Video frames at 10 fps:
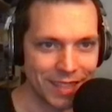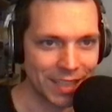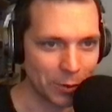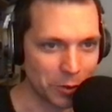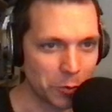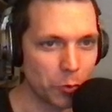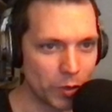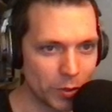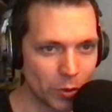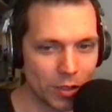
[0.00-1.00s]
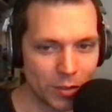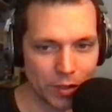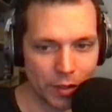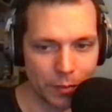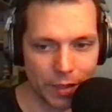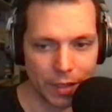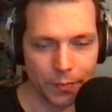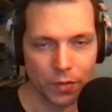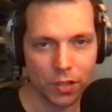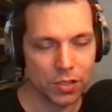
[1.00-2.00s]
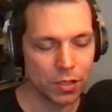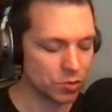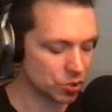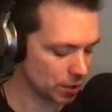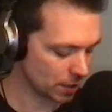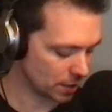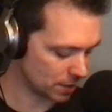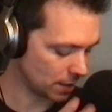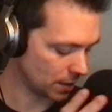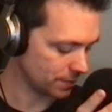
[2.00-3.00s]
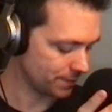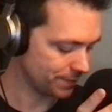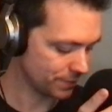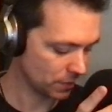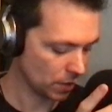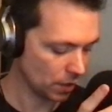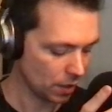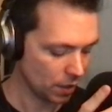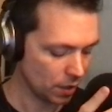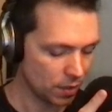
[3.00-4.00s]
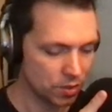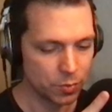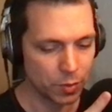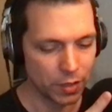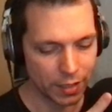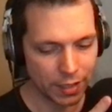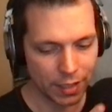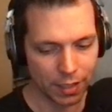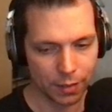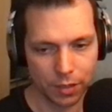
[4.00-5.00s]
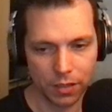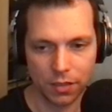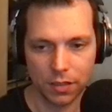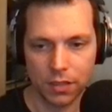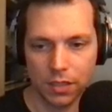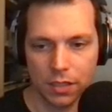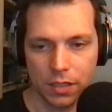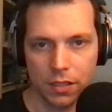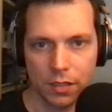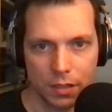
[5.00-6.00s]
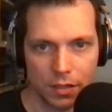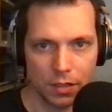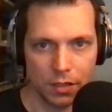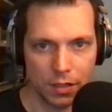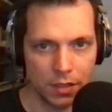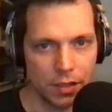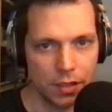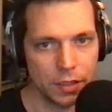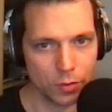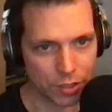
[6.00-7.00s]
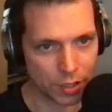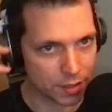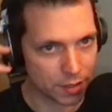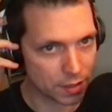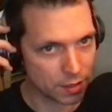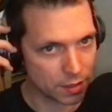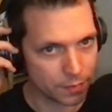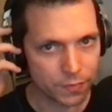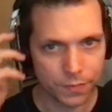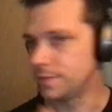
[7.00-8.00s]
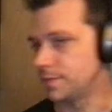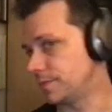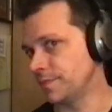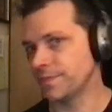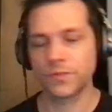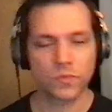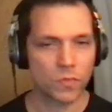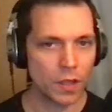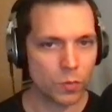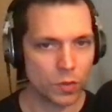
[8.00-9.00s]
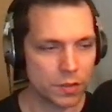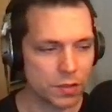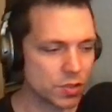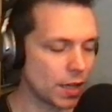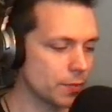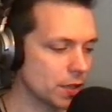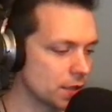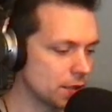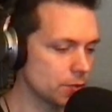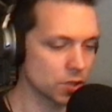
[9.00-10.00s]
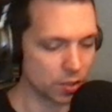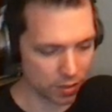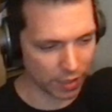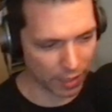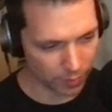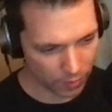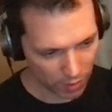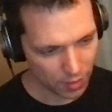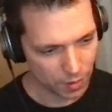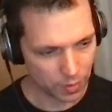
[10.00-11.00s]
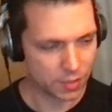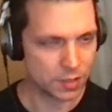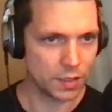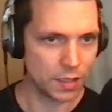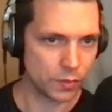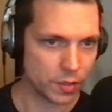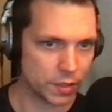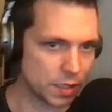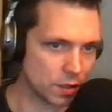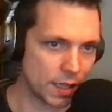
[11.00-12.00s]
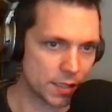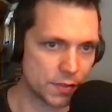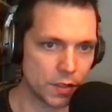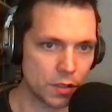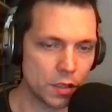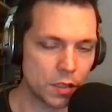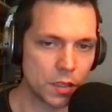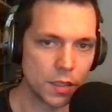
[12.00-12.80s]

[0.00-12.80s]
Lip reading: I got like real close to the mic. So check this out. I just played a game on yeoldchess.com. It was, I'm not going to say it was a good game because it really didn't last very long.